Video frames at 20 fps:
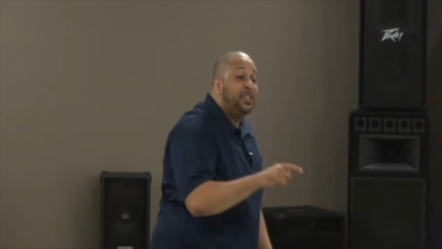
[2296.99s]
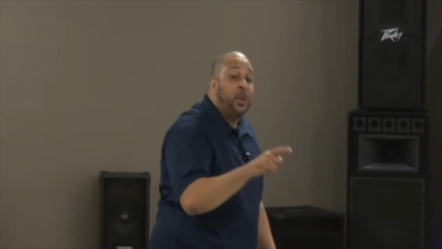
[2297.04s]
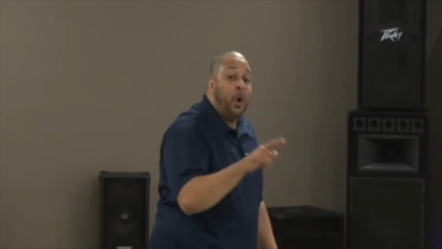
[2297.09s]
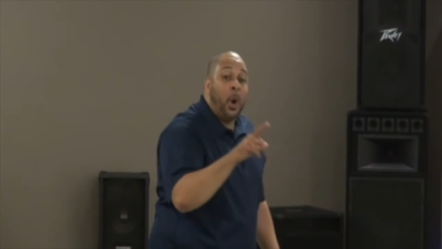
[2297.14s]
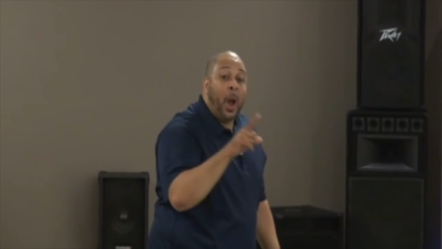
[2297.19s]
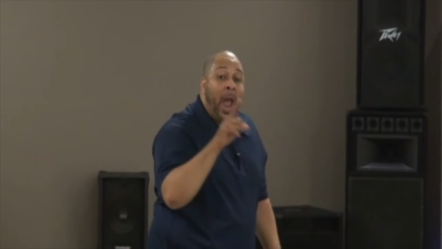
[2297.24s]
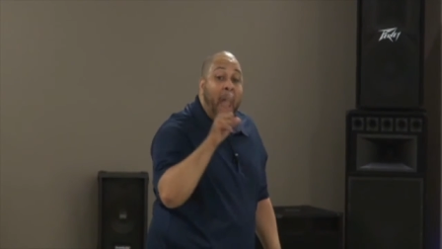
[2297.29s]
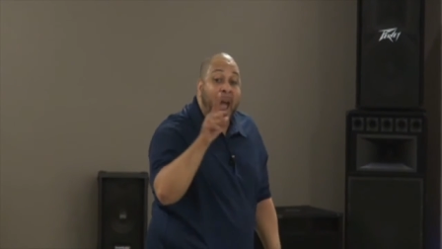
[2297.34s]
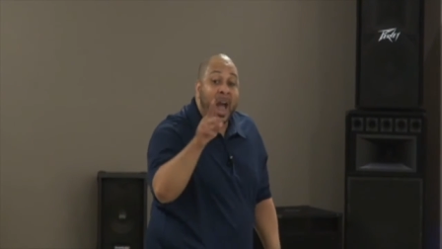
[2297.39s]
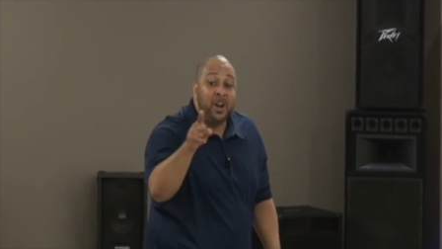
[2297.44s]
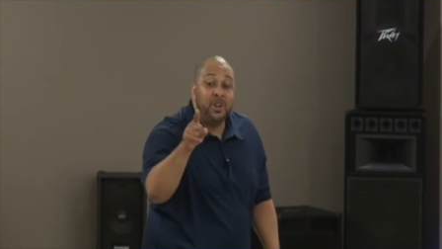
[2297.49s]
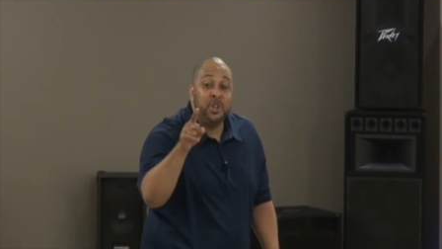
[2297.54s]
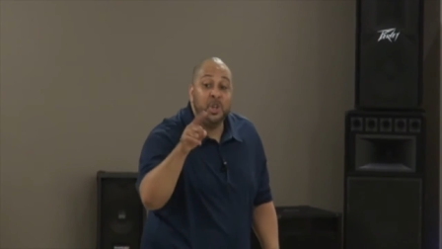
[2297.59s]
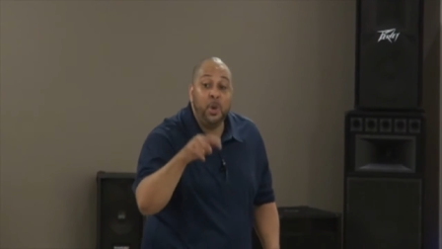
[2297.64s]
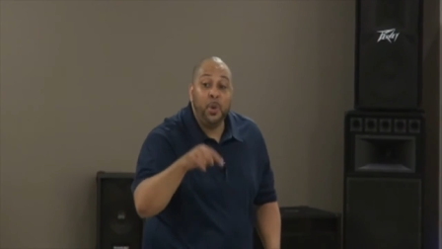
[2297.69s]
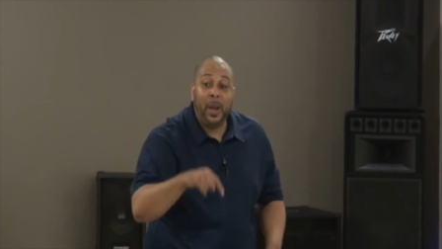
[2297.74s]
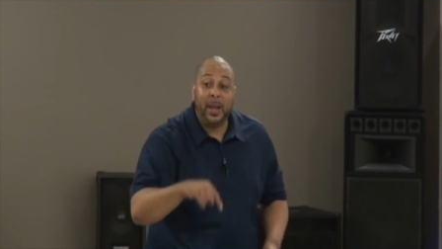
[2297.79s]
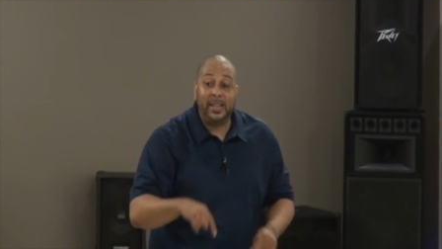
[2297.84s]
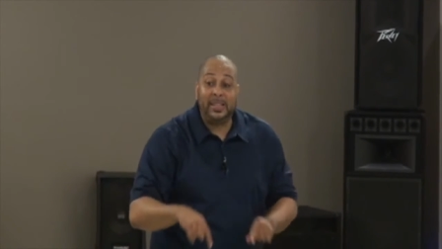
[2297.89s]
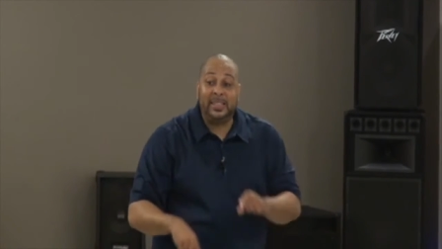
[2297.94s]
so, how
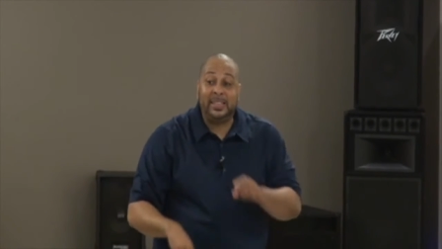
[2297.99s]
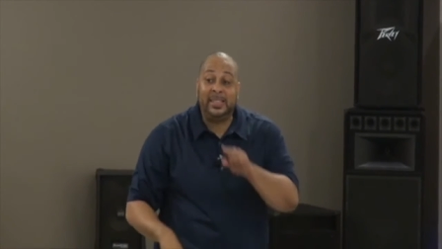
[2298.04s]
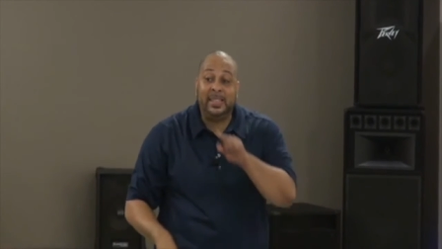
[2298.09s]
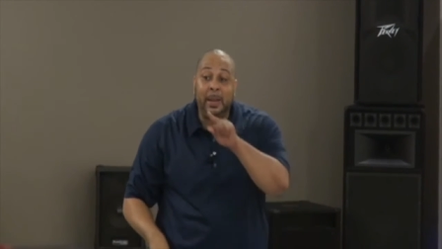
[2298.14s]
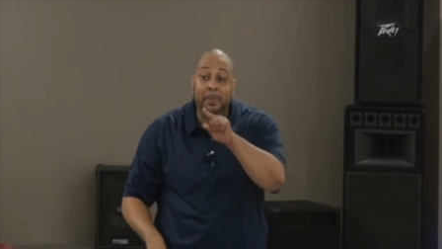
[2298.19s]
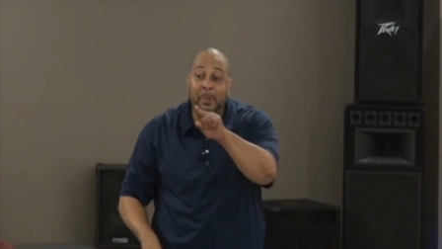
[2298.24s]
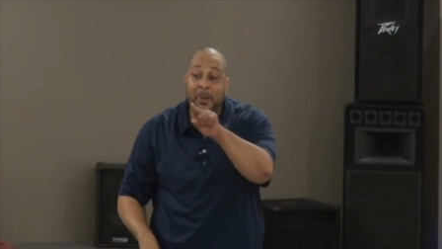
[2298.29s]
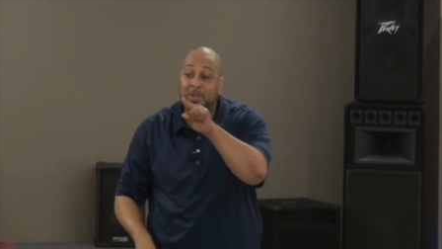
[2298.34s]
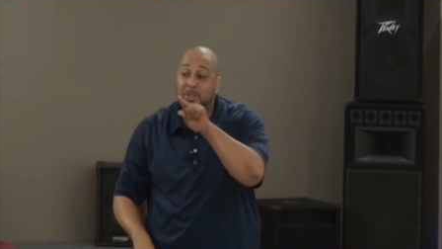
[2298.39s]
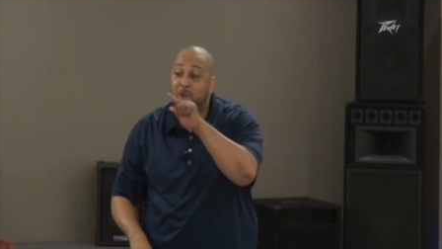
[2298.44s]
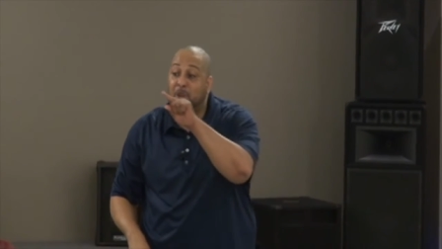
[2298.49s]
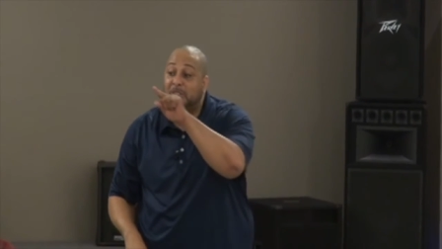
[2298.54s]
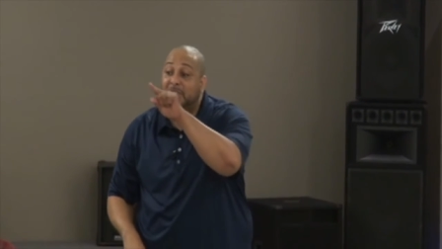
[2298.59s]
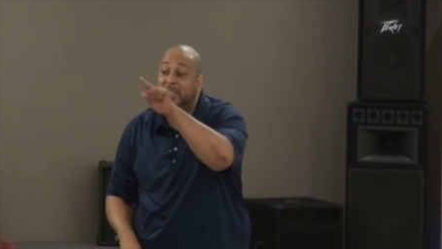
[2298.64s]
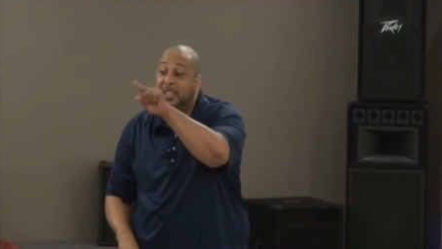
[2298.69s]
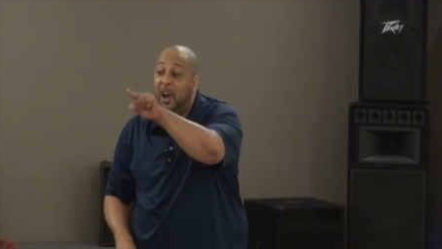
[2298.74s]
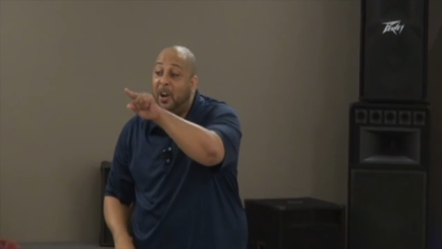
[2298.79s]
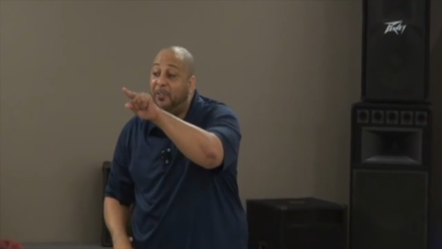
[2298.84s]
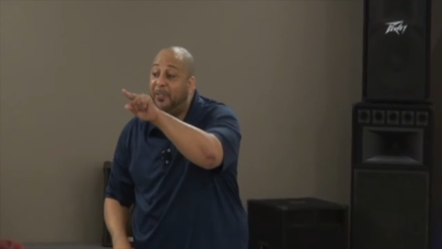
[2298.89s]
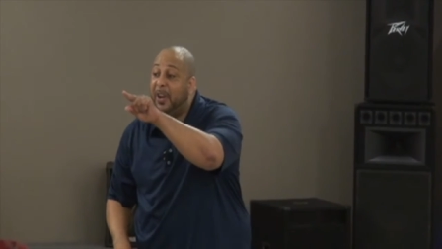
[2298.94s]
you exhibit
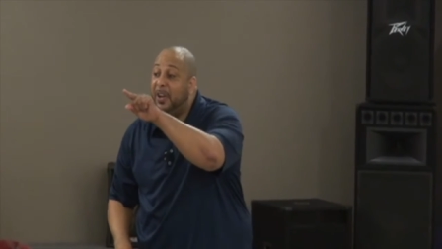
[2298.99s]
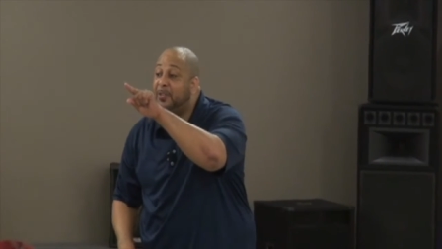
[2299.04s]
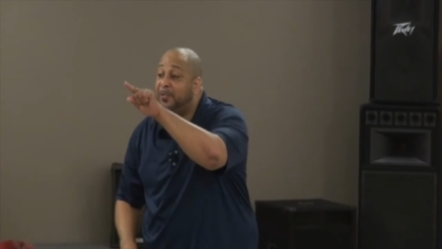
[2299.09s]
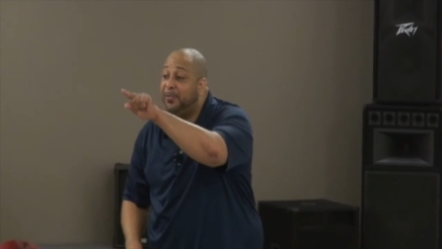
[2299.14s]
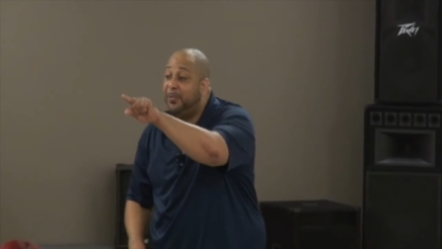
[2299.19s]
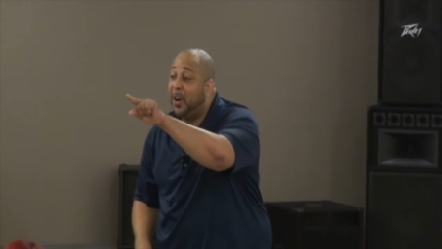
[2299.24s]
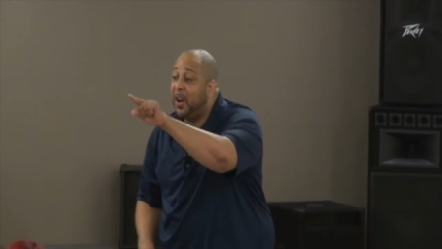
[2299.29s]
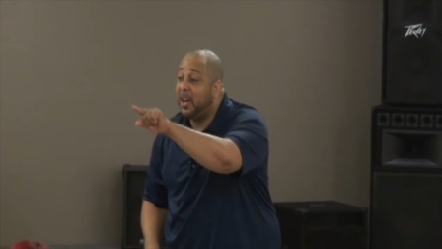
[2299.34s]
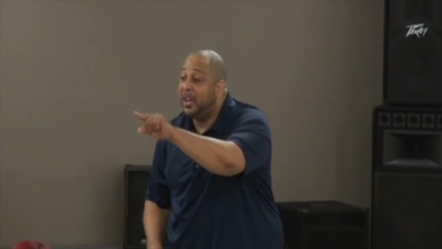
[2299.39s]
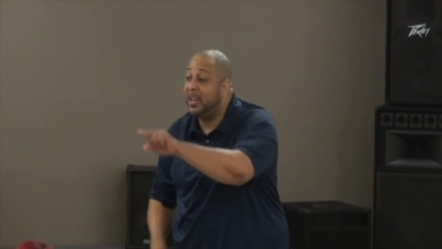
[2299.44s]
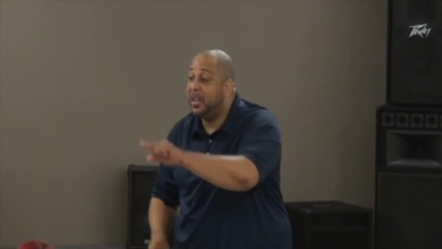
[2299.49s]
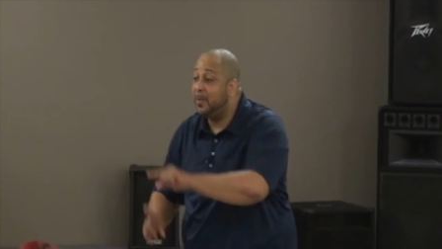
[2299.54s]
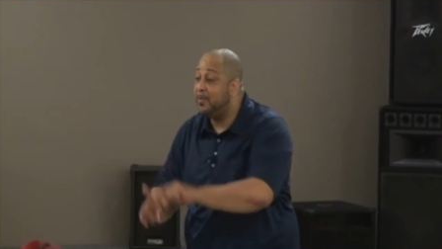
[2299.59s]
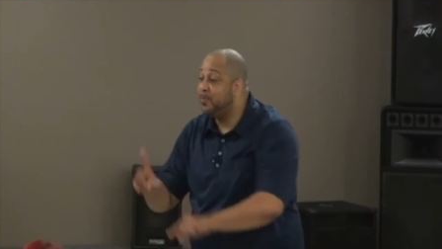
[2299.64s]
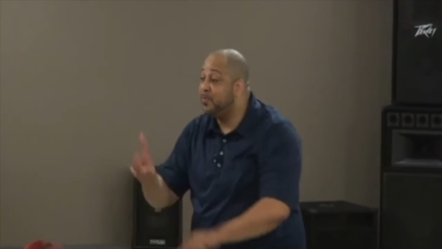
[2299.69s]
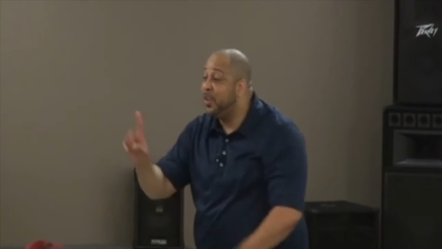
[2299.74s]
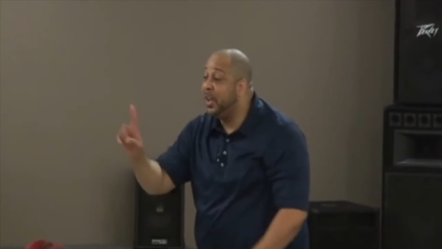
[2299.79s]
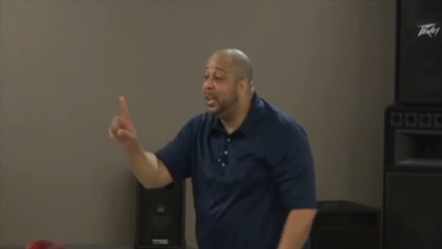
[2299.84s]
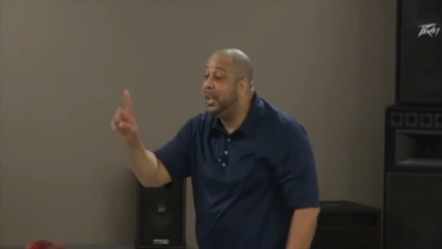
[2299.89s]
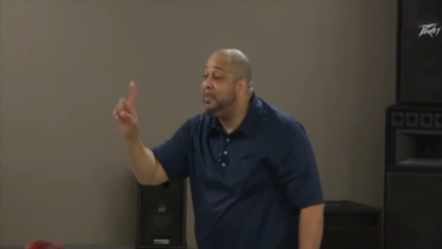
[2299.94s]
yourself in front of them
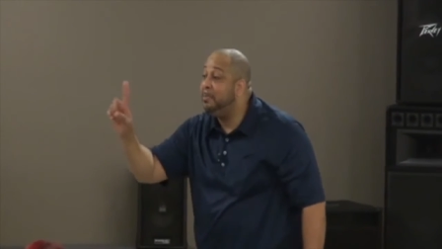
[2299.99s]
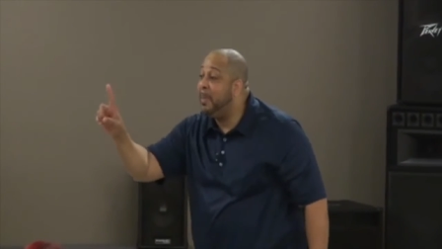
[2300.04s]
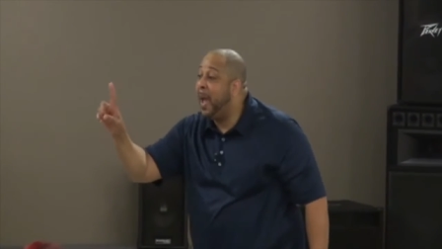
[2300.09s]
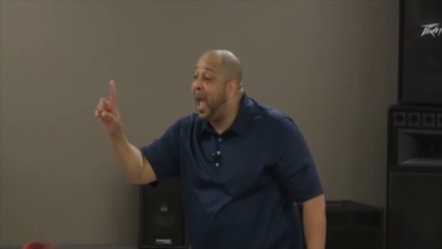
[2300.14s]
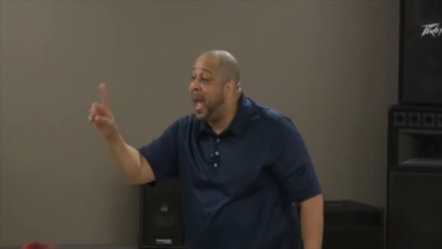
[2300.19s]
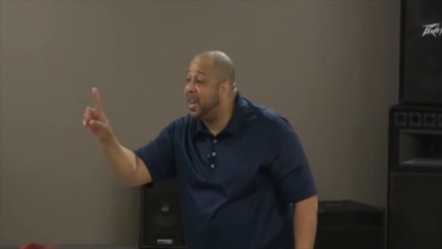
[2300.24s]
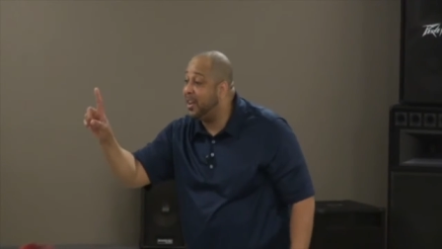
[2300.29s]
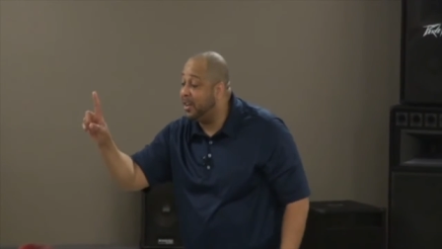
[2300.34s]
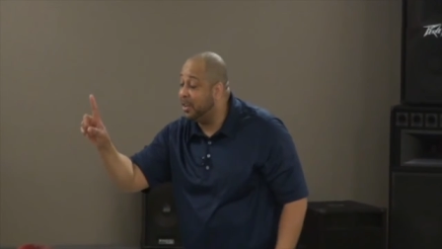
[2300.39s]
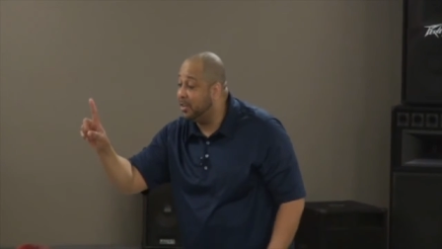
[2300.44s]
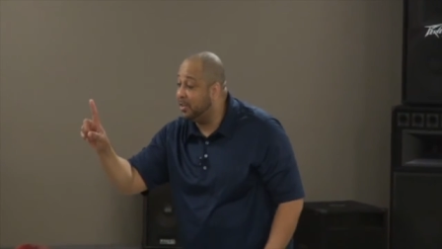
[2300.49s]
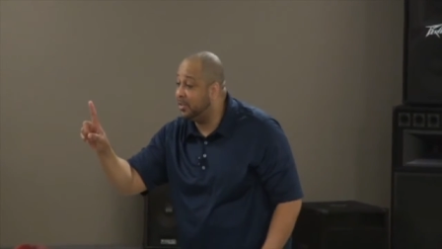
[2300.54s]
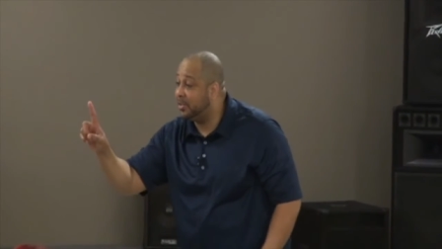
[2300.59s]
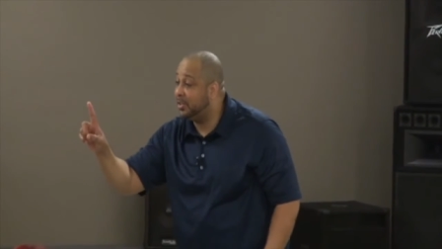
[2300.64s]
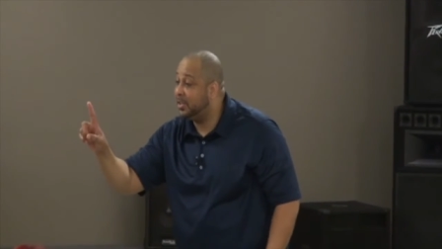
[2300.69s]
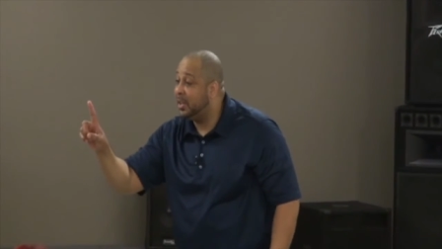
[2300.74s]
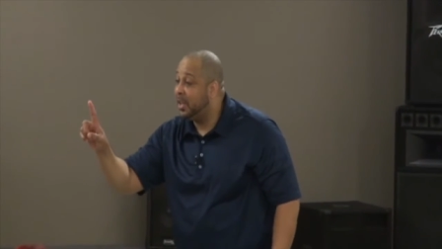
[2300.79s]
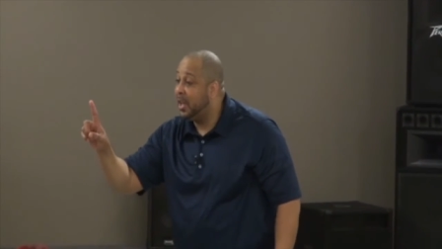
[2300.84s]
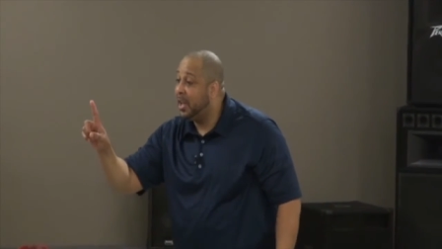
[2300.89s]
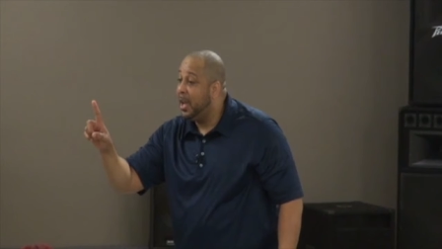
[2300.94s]
really
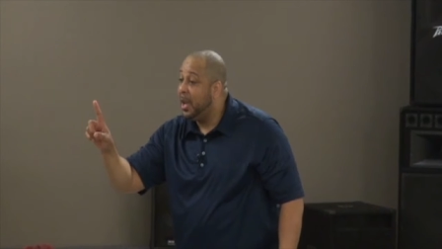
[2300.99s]
matters.